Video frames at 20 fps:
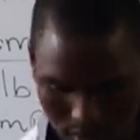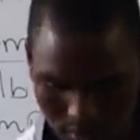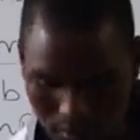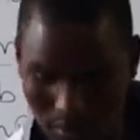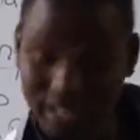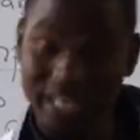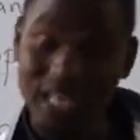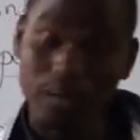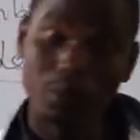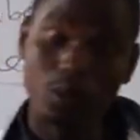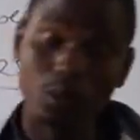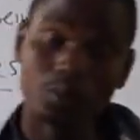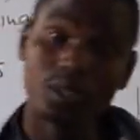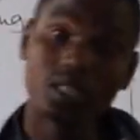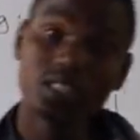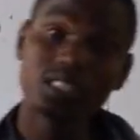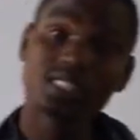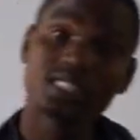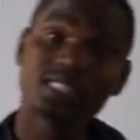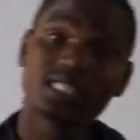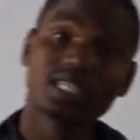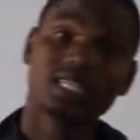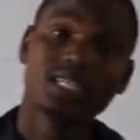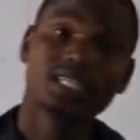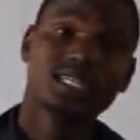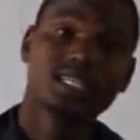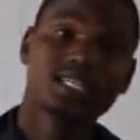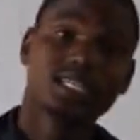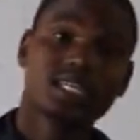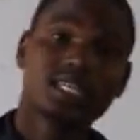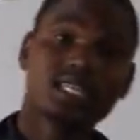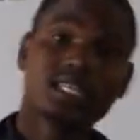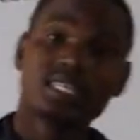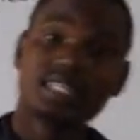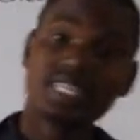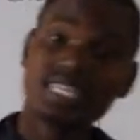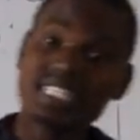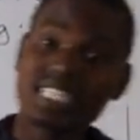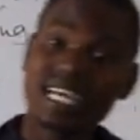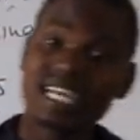My dear pupils,
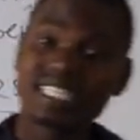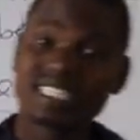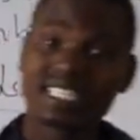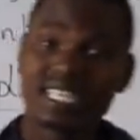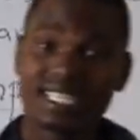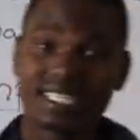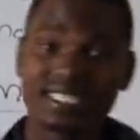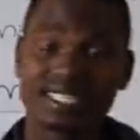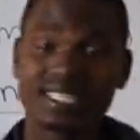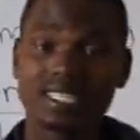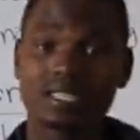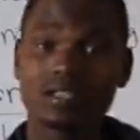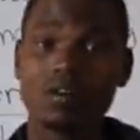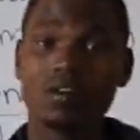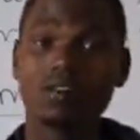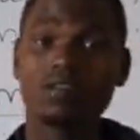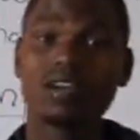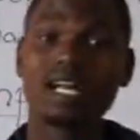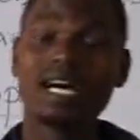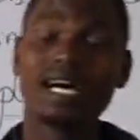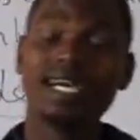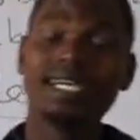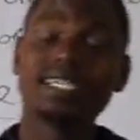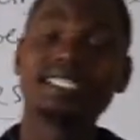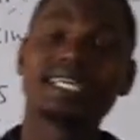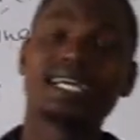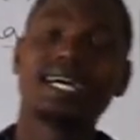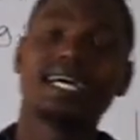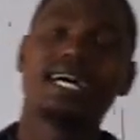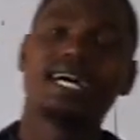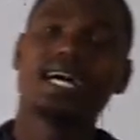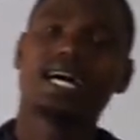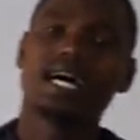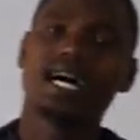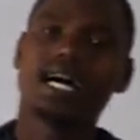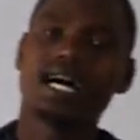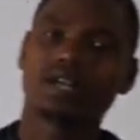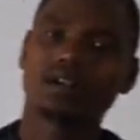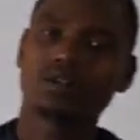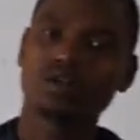these characteristics of light
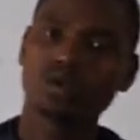are